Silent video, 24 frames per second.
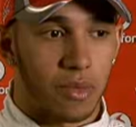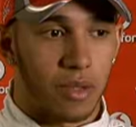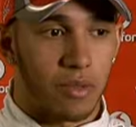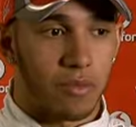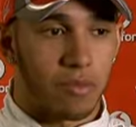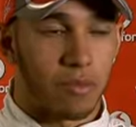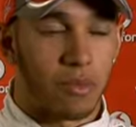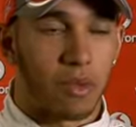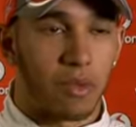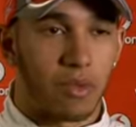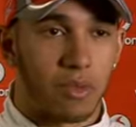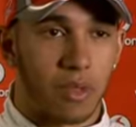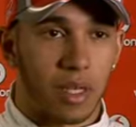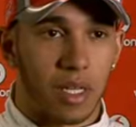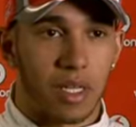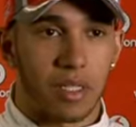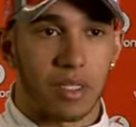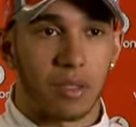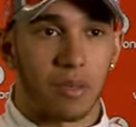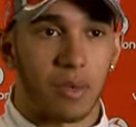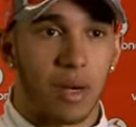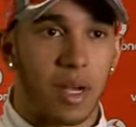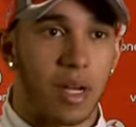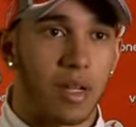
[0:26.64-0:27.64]
We've moved
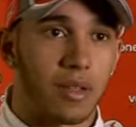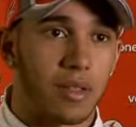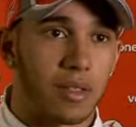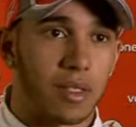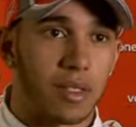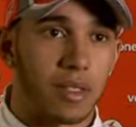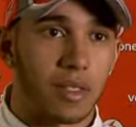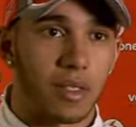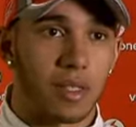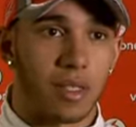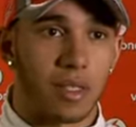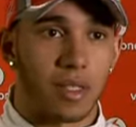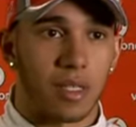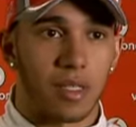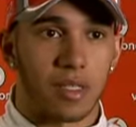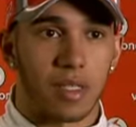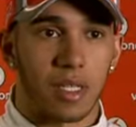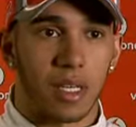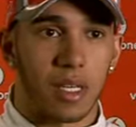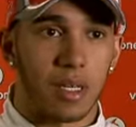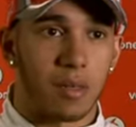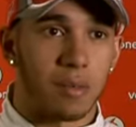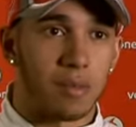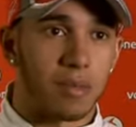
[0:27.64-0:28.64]
things around in the, in the
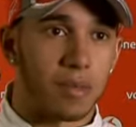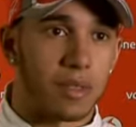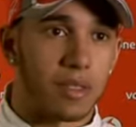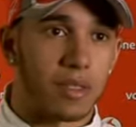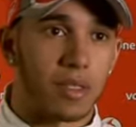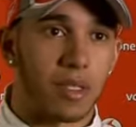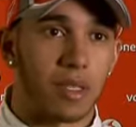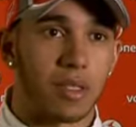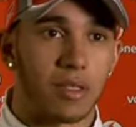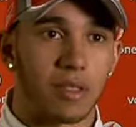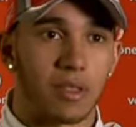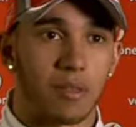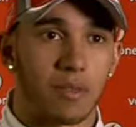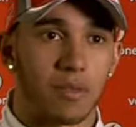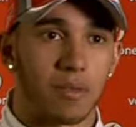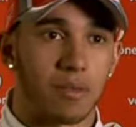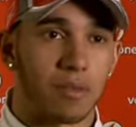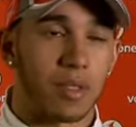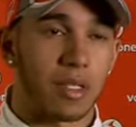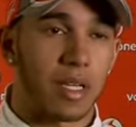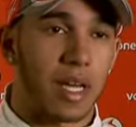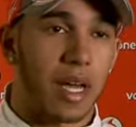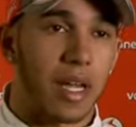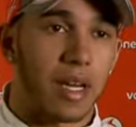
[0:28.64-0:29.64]
team in terms of
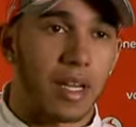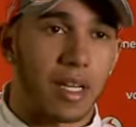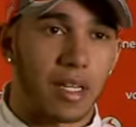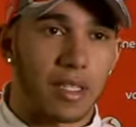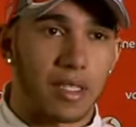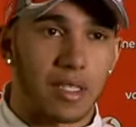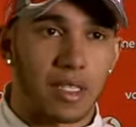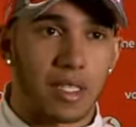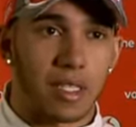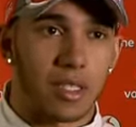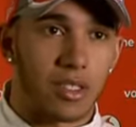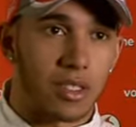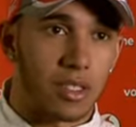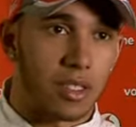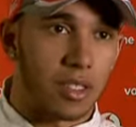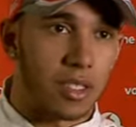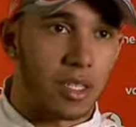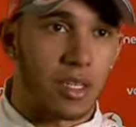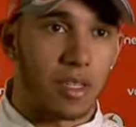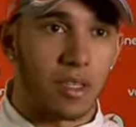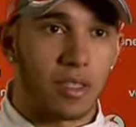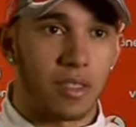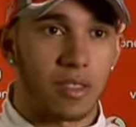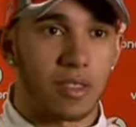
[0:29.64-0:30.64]
mechanics and
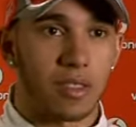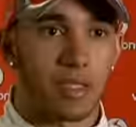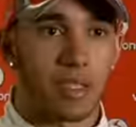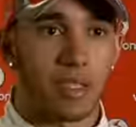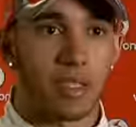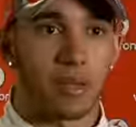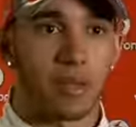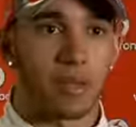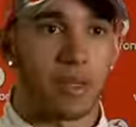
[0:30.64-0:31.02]
engineers so that